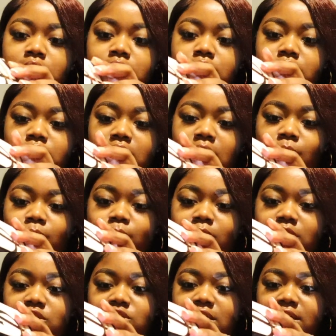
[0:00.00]
So I
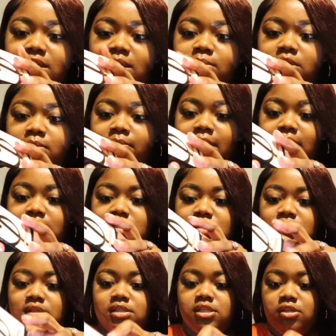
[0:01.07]
want to try and keep the
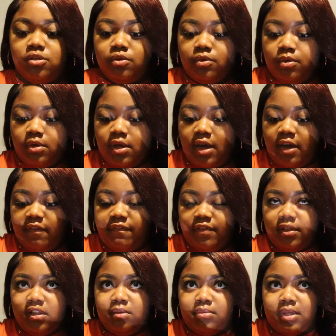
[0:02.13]
boxes until I
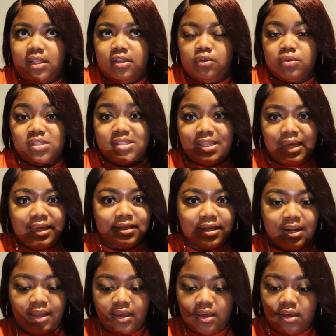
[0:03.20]
fill up that little stand
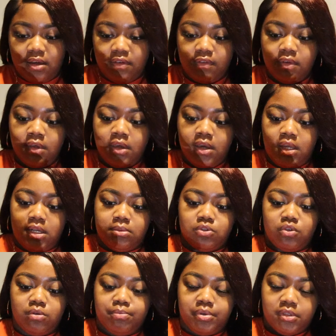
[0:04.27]
that I have. I'm
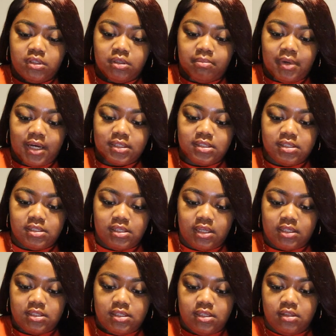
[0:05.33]
just going to put the boxes
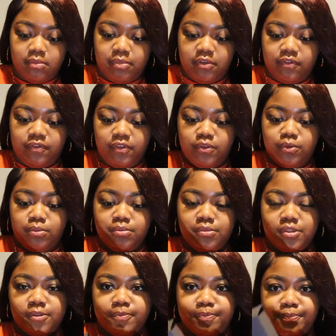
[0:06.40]
next to the
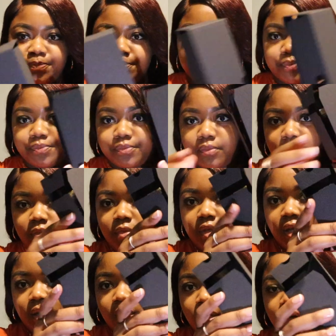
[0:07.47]
perfumes.
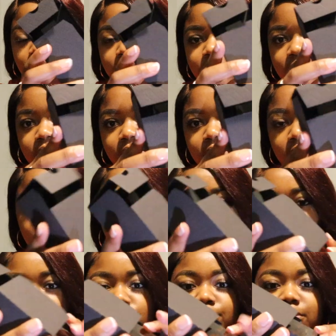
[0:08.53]
It comes in the
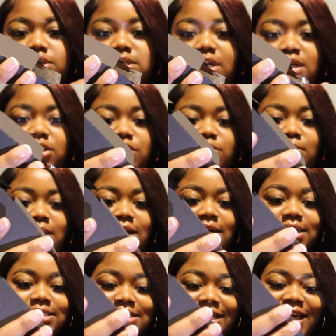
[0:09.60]
little protector
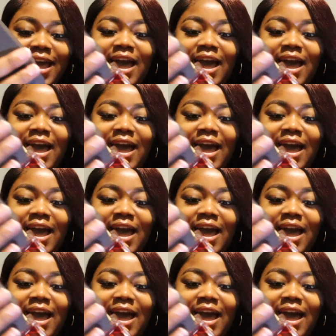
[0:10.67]
box.